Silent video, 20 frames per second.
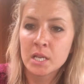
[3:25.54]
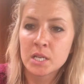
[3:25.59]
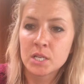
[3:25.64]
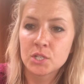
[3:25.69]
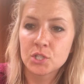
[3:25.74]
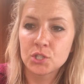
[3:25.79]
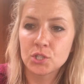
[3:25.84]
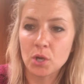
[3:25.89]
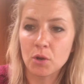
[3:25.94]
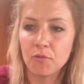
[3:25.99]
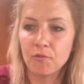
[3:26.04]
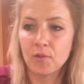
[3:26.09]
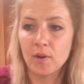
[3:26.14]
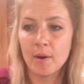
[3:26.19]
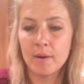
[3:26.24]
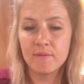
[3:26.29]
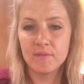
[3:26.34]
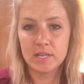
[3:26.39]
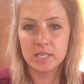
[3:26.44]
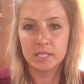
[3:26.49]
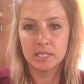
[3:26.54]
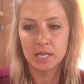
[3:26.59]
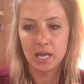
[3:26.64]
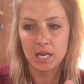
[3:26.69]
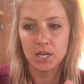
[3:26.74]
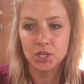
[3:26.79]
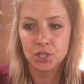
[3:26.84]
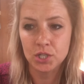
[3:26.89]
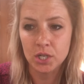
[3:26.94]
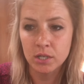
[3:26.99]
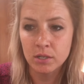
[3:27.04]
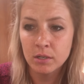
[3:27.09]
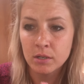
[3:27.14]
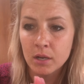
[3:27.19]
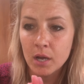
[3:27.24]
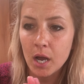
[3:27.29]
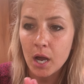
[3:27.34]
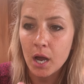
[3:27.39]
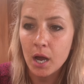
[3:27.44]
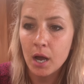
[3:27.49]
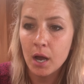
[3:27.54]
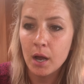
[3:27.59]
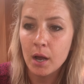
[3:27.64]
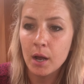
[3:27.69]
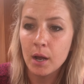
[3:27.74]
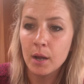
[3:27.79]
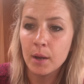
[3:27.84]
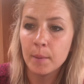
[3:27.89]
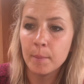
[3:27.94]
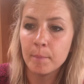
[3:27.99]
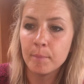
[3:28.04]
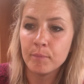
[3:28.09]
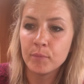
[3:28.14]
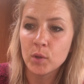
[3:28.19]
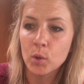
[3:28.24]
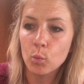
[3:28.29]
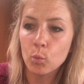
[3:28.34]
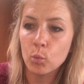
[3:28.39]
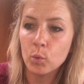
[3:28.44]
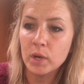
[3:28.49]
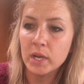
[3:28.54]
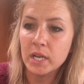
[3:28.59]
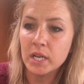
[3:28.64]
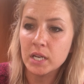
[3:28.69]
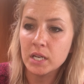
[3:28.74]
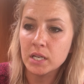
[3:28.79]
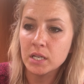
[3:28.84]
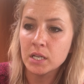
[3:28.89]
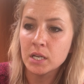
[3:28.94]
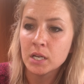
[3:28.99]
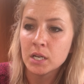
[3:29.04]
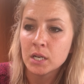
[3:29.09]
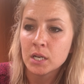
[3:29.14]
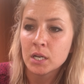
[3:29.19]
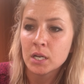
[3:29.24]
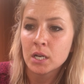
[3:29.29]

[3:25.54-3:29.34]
So for our investigation, we